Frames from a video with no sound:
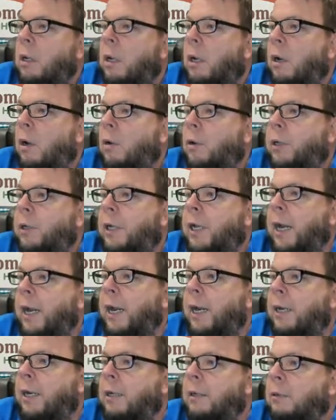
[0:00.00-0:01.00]

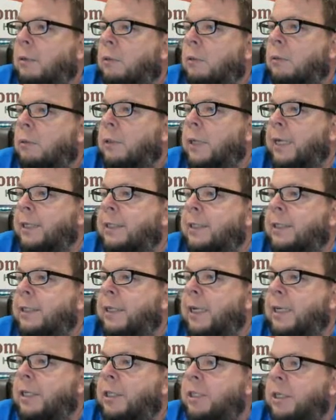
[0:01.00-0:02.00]
Okay. Nancy
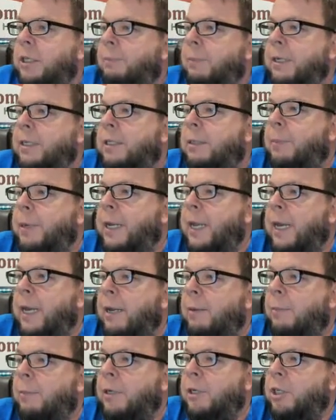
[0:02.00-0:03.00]
says she missed the
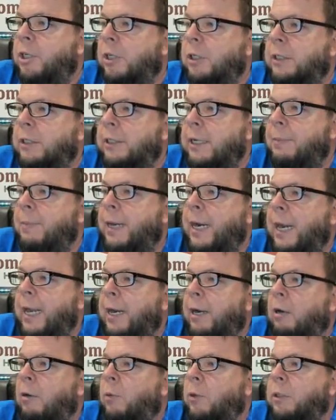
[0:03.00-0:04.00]
beginning and she'll see me
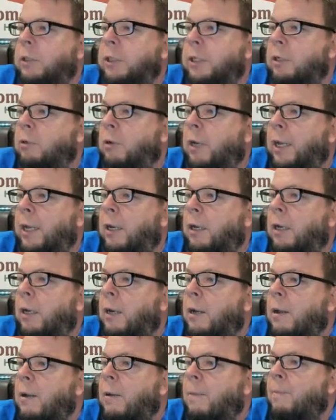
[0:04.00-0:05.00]
later. We'll see you
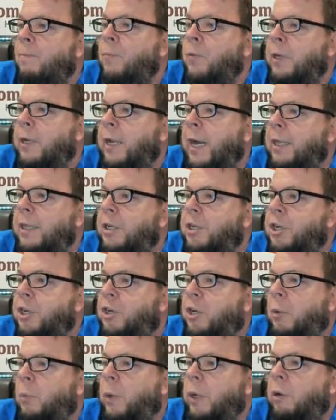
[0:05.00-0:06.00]
later. Kathy
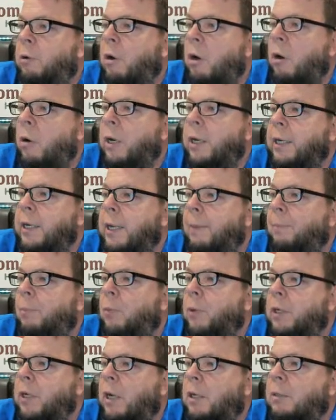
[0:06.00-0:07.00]
says, can we grow it?
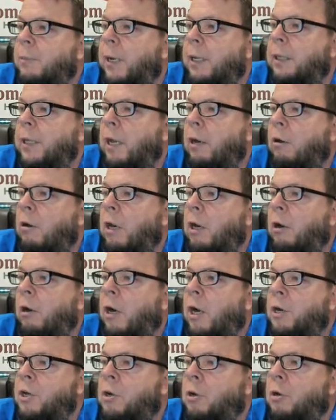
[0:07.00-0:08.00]
Yep, we talked about that
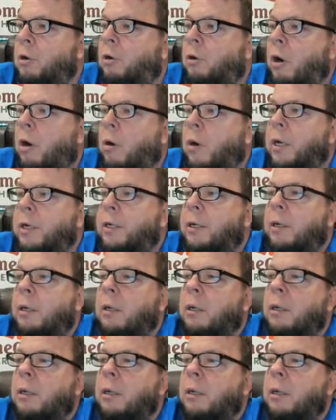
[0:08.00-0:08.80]
earlier on. You can grow it.